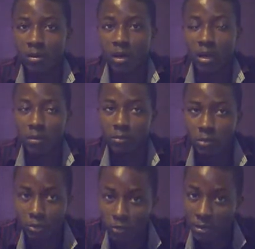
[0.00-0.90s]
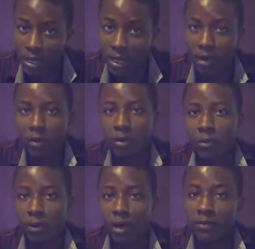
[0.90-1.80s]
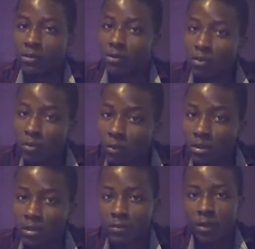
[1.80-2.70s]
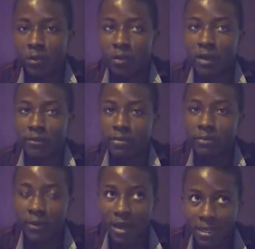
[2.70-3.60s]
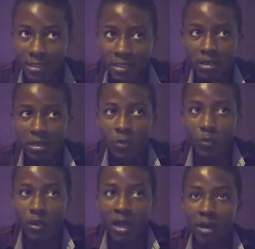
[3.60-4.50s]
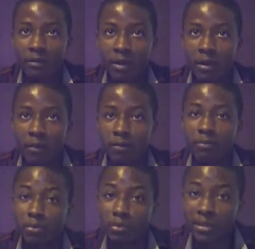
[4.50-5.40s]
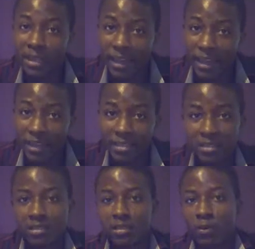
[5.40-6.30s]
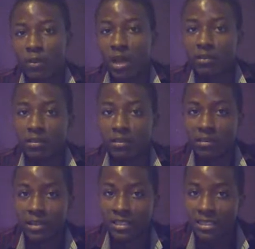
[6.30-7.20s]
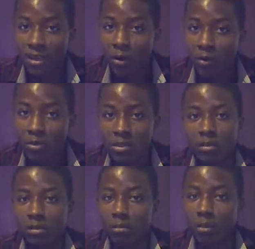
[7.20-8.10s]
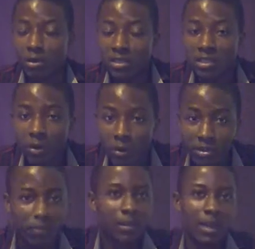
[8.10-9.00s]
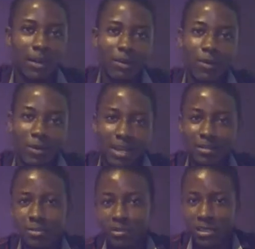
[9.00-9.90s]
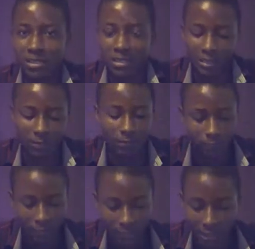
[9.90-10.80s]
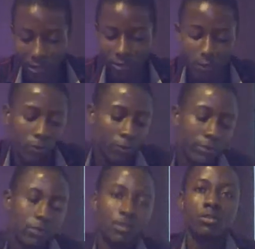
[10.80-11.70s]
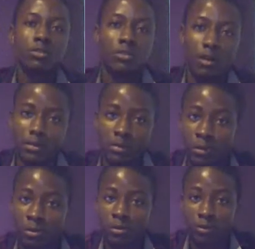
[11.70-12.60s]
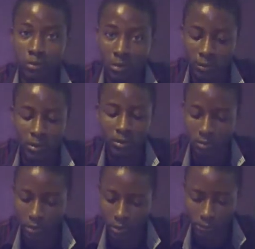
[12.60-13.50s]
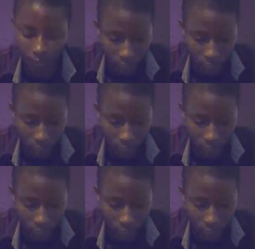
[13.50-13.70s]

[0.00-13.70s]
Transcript: and sugar. We have the hormones, we have the fats, we have proteins, we have the red cells, the blood cells, and other substances that are being moved throughout the body.